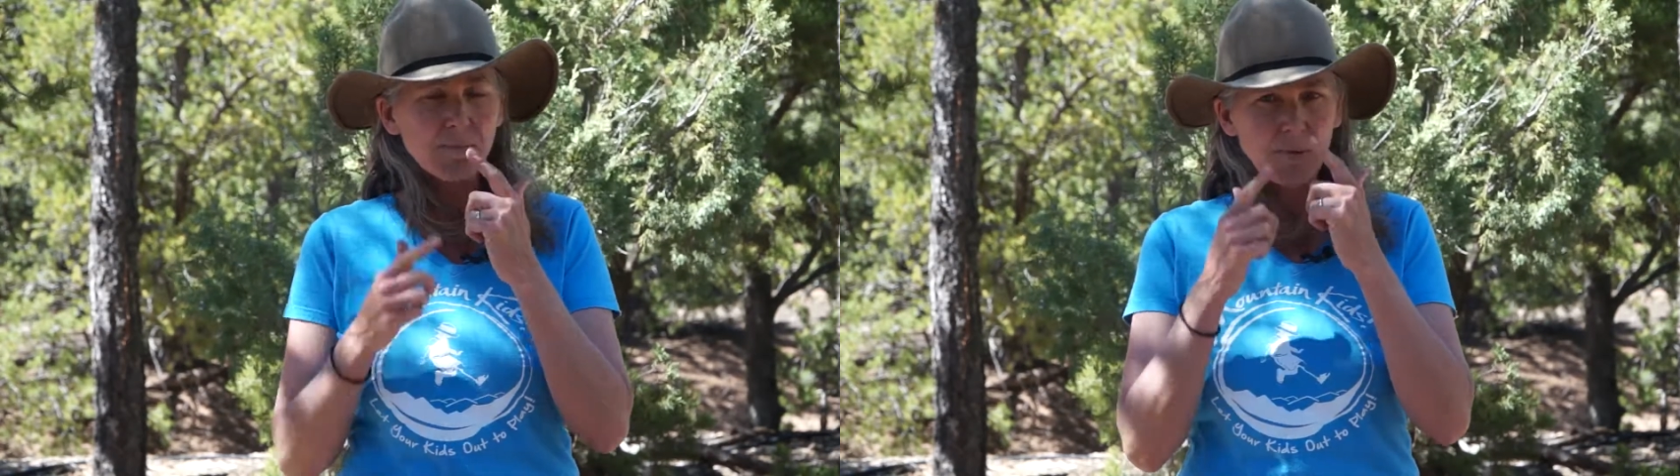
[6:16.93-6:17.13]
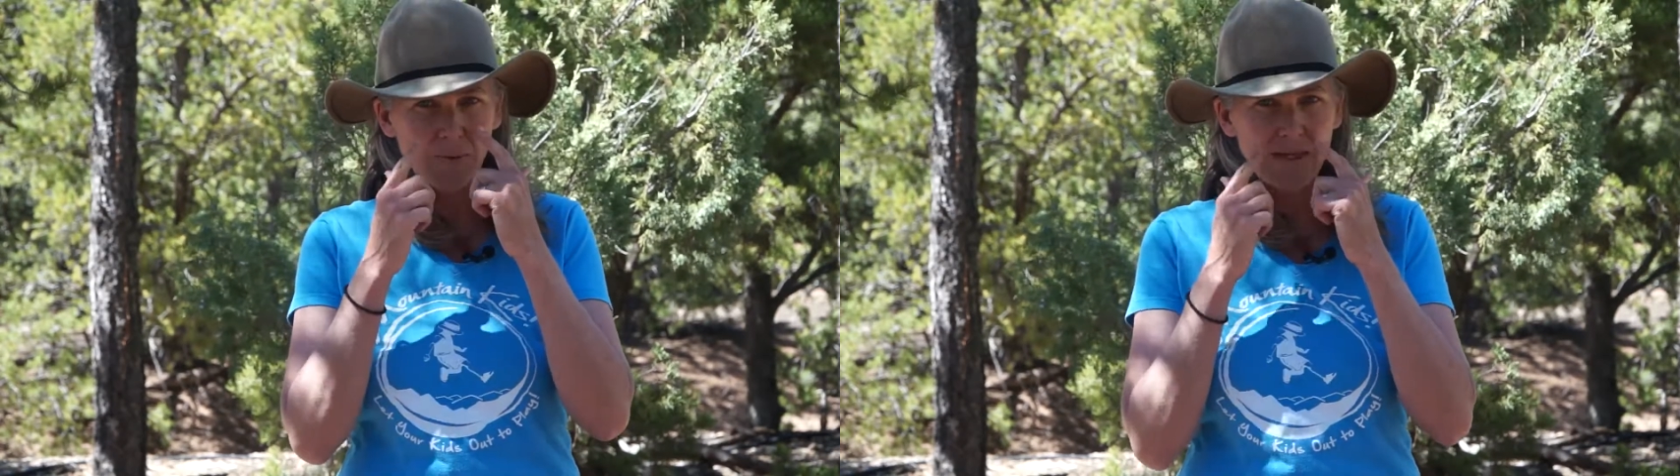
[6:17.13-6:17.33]

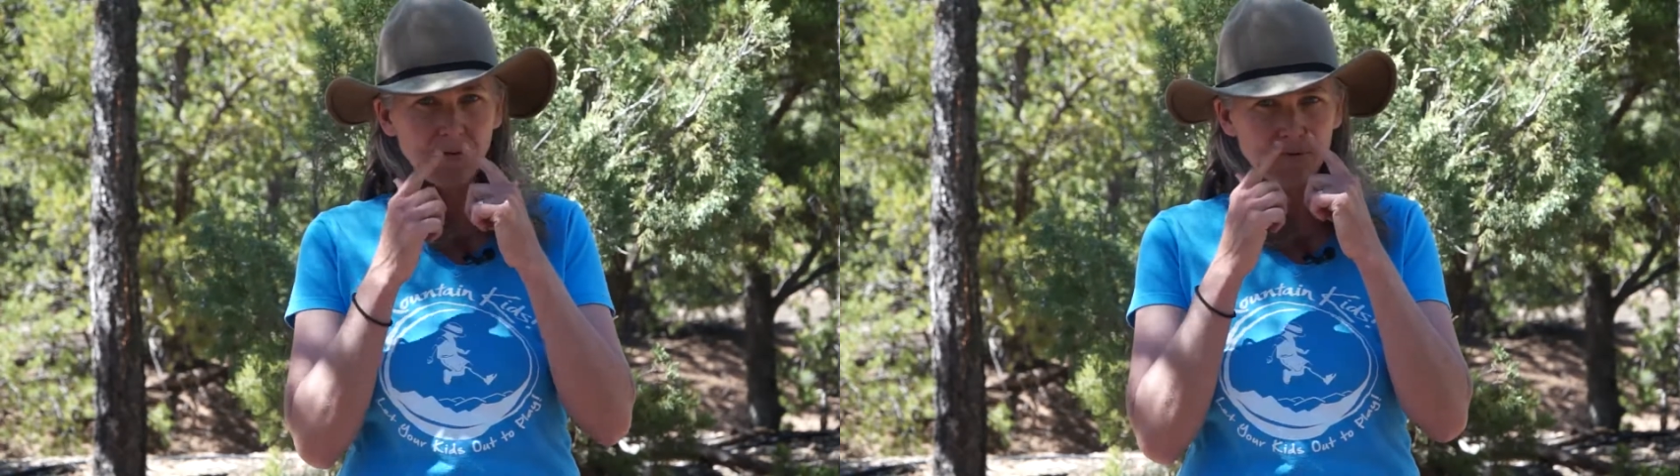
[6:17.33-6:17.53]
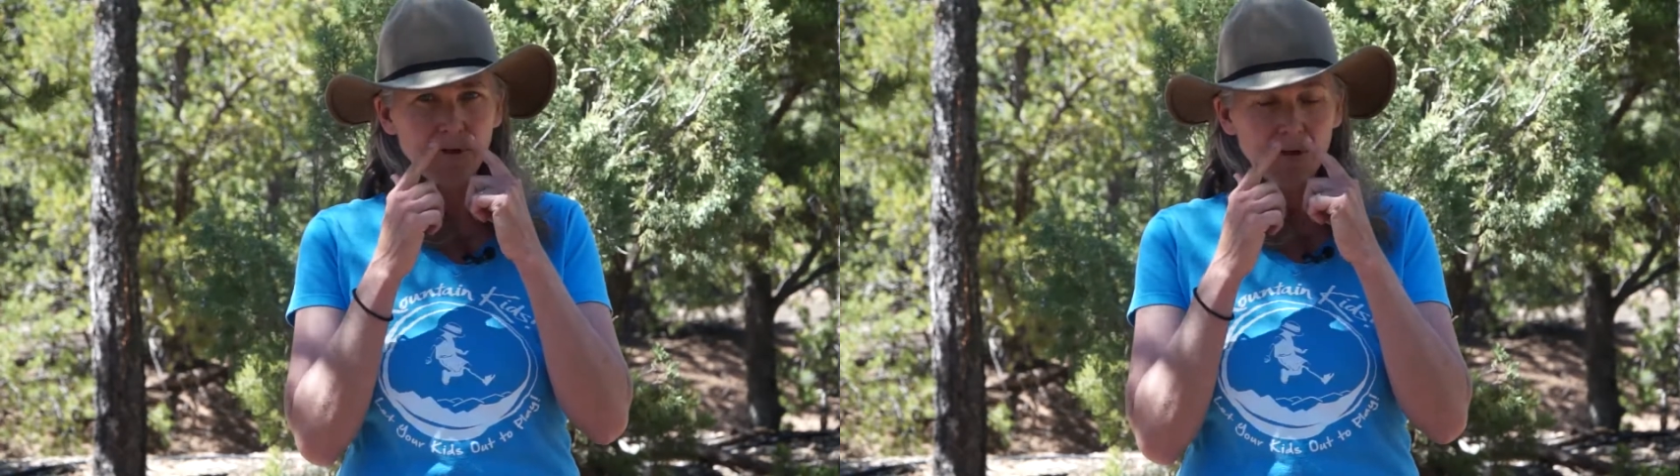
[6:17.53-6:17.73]
but we
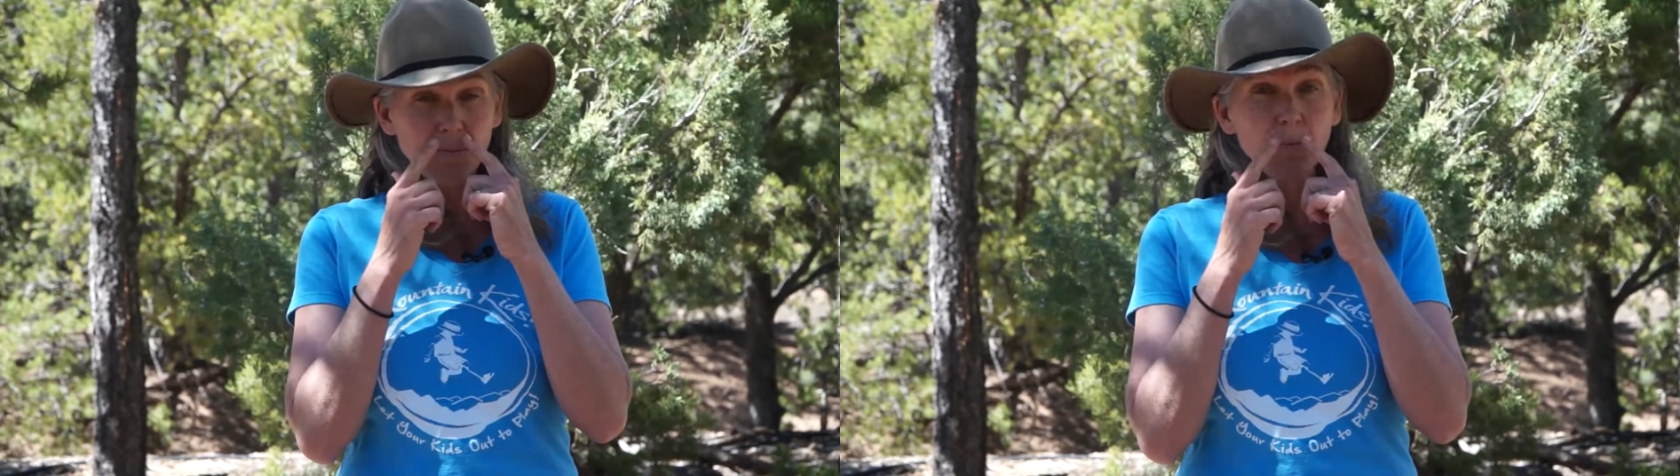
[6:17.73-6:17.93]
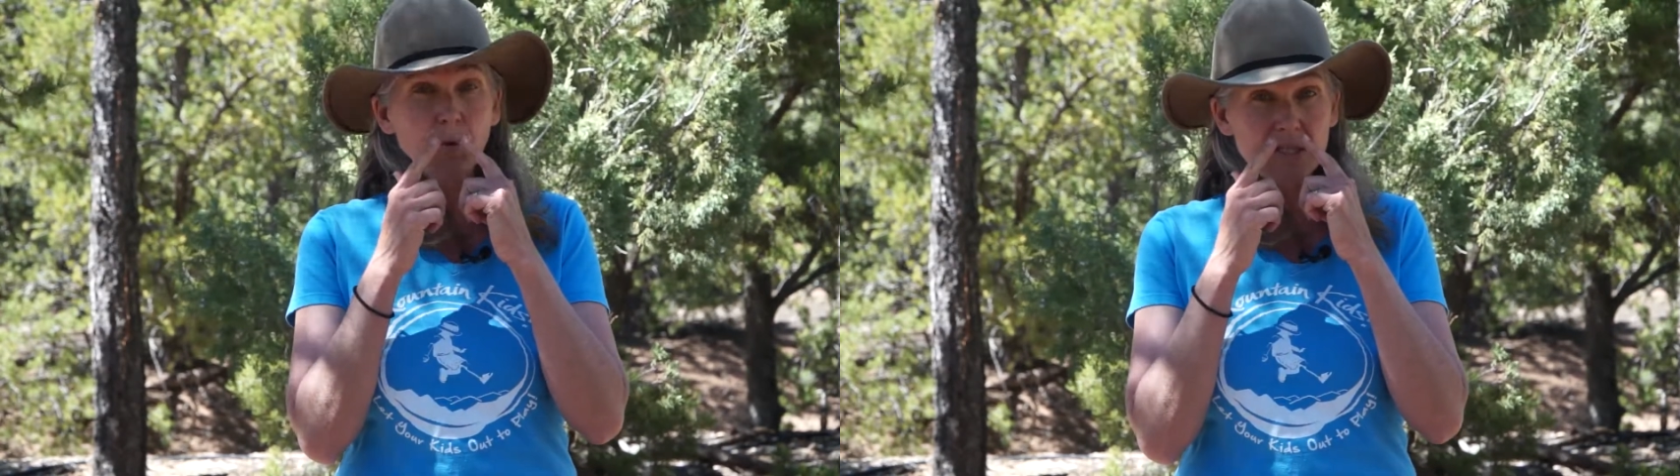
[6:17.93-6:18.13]
have
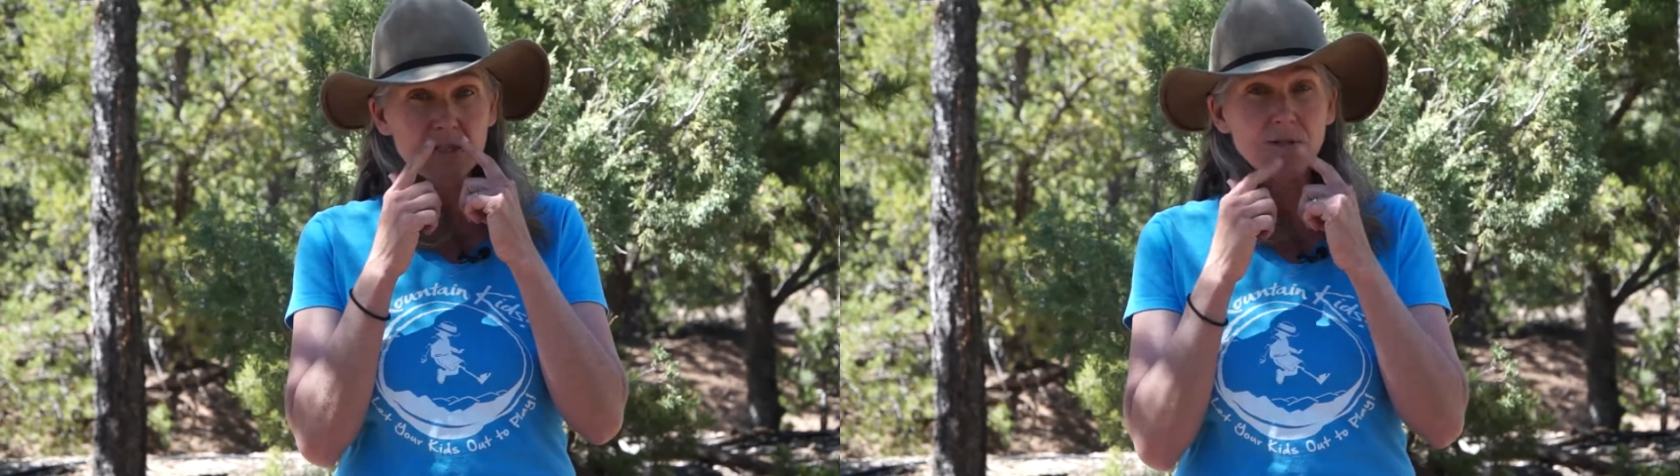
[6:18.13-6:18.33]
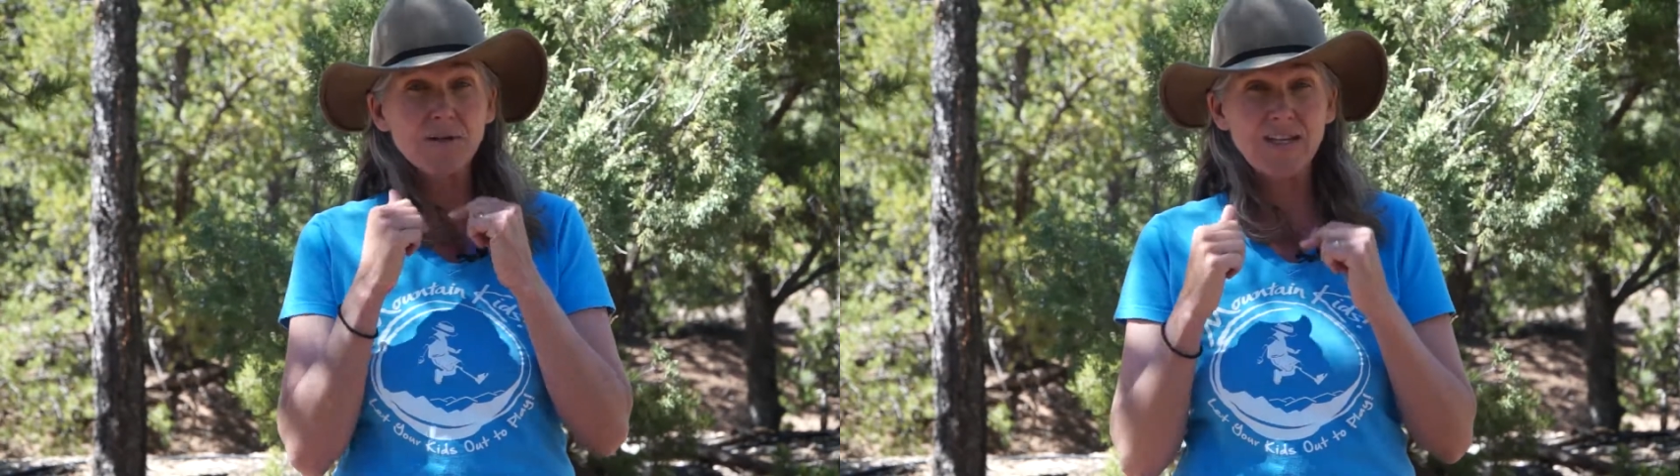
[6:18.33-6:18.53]

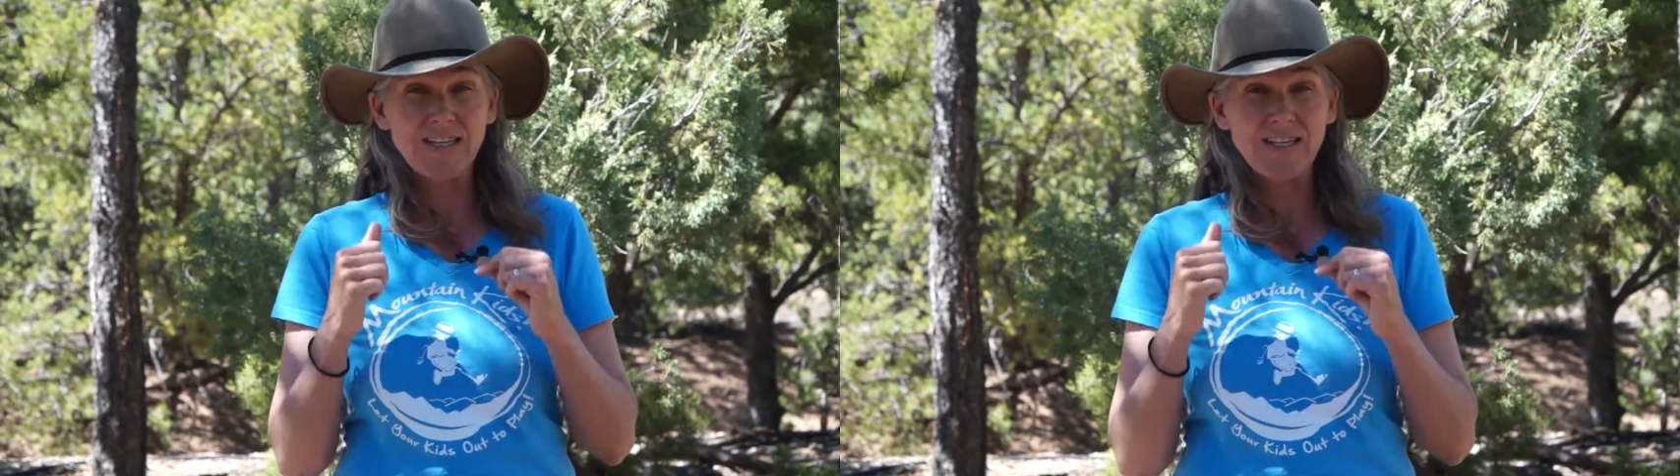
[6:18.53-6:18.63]
moisture on the